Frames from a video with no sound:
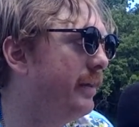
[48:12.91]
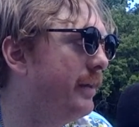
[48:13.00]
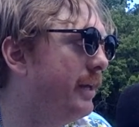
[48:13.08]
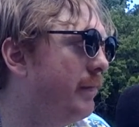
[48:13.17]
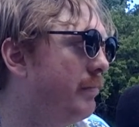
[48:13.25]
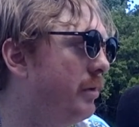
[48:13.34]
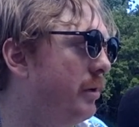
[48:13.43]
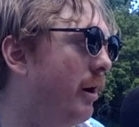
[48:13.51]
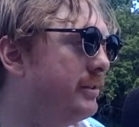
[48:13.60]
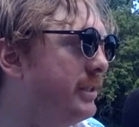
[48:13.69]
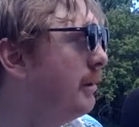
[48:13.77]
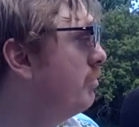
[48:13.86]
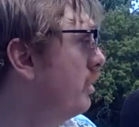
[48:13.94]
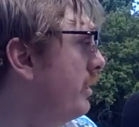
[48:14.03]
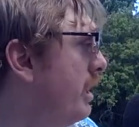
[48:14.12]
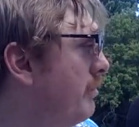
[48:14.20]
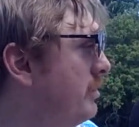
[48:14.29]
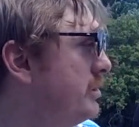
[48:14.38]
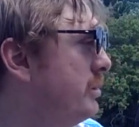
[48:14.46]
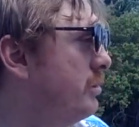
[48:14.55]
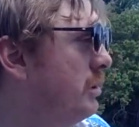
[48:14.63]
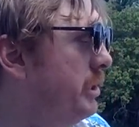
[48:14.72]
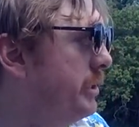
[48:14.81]
I was the Emperor in The Emperor's New
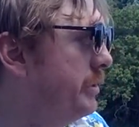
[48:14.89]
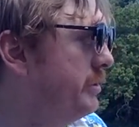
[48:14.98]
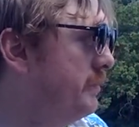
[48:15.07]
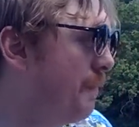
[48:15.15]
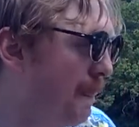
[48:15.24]
Clothes.